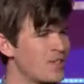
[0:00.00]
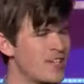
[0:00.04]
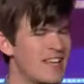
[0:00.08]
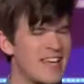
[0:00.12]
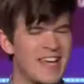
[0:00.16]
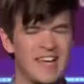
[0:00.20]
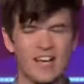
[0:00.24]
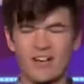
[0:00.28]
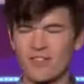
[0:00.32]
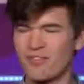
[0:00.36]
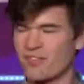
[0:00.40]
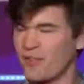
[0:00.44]

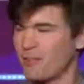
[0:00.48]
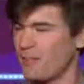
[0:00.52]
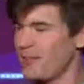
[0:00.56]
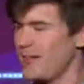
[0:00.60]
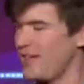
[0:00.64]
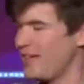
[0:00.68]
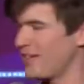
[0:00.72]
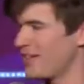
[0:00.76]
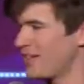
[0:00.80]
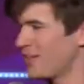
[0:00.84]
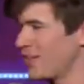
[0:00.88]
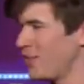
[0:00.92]
body ink for
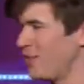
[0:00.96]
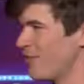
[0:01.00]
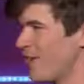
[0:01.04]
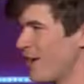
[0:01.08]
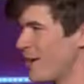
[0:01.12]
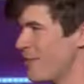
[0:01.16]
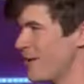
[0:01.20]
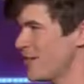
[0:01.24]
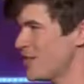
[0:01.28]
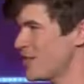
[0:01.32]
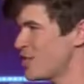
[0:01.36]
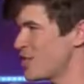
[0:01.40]
me, thank you
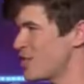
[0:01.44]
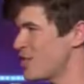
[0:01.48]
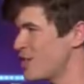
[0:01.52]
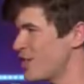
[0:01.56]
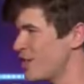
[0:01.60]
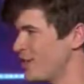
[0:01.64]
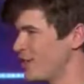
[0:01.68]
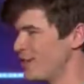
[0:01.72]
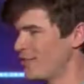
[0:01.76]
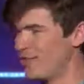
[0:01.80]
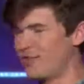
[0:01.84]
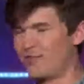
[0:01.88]
very
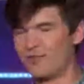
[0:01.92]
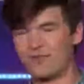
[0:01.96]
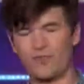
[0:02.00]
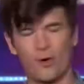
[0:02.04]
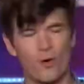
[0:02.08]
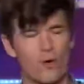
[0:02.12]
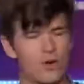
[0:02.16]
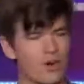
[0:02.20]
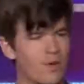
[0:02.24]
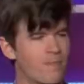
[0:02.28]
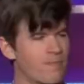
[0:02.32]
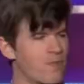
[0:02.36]
much.
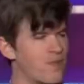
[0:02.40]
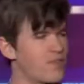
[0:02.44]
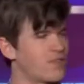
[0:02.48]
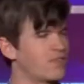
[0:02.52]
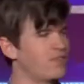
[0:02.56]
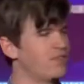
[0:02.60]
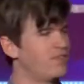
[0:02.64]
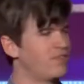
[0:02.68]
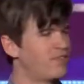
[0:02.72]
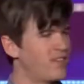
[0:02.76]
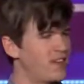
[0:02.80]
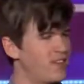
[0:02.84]
Fork
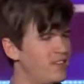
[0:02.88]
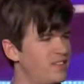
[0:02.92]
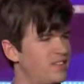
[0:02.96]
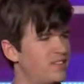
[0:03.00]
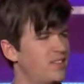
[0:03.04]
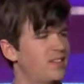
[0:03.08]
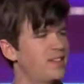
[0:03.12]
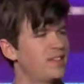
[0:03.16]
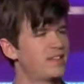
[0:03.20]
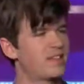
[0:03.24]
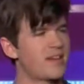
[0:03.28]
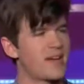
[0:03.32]
prongs
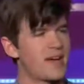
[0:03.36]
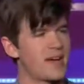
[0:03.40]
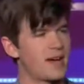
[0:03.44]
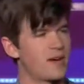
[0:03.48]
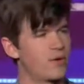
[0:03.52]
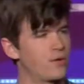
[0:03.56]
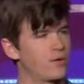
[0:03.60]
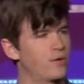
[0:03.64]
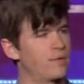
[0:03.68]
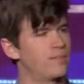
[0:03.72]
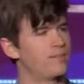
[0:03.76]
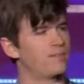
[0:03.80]
facing
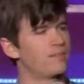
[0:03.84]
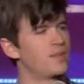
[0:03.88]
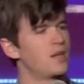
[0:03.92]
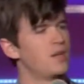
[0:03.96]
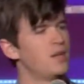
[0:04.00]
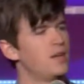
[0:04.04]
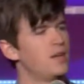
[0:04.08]
down.